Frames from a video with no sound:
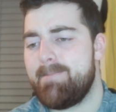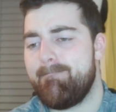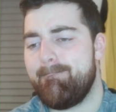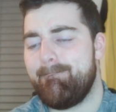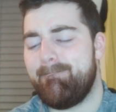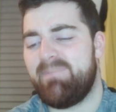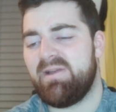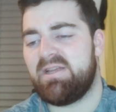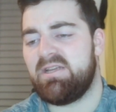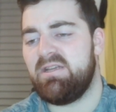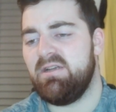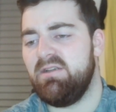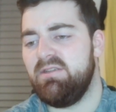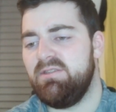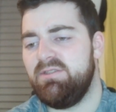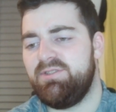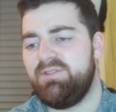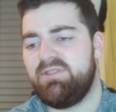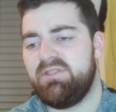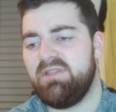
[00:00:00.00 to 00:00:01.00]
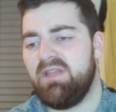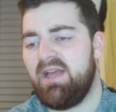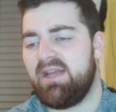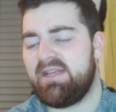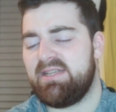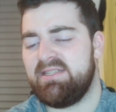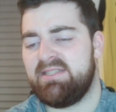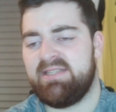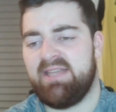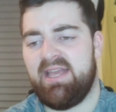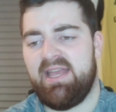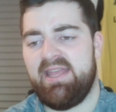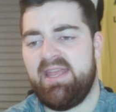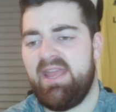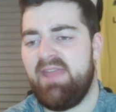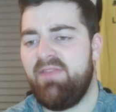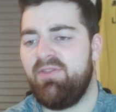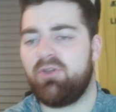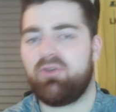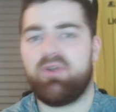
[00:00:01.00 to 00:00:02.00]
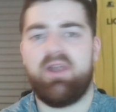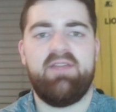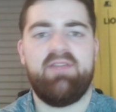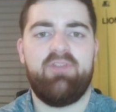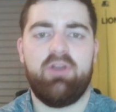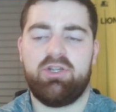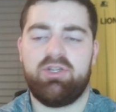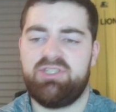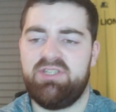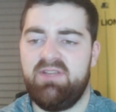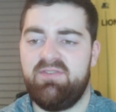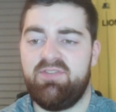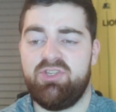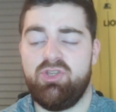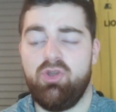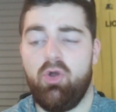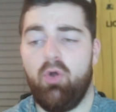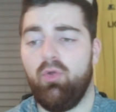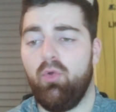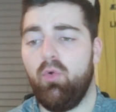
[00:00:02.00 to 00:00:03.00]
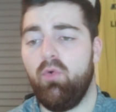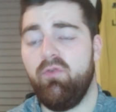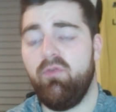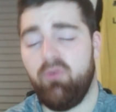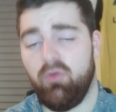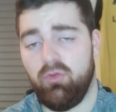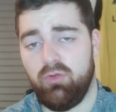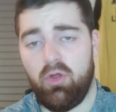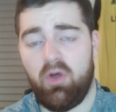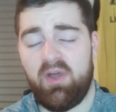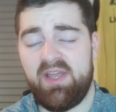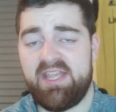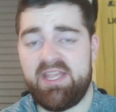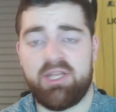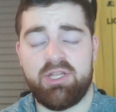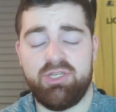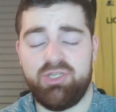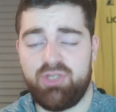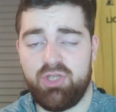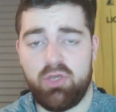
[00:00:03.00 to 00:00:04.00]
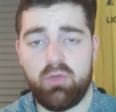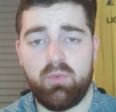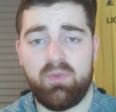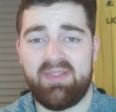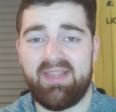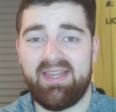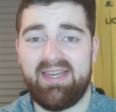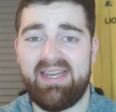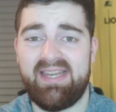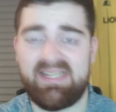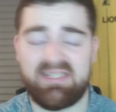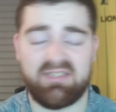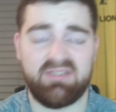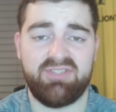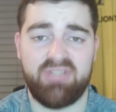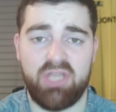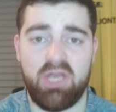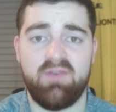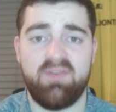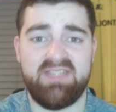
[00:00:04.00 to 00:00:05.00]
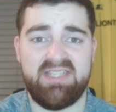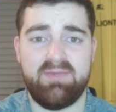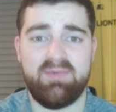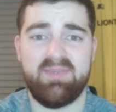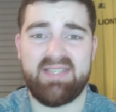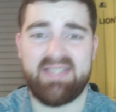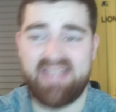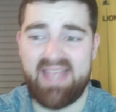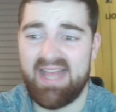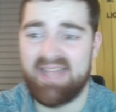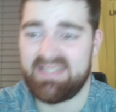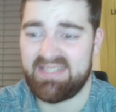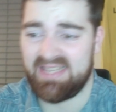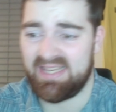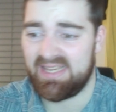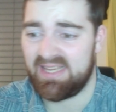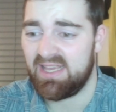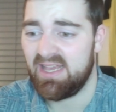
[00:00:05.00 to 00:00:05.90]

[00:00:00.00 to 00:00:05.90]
because, like I say, in the graveyard shift, there's not an awful lot he can do with the little service he was getting.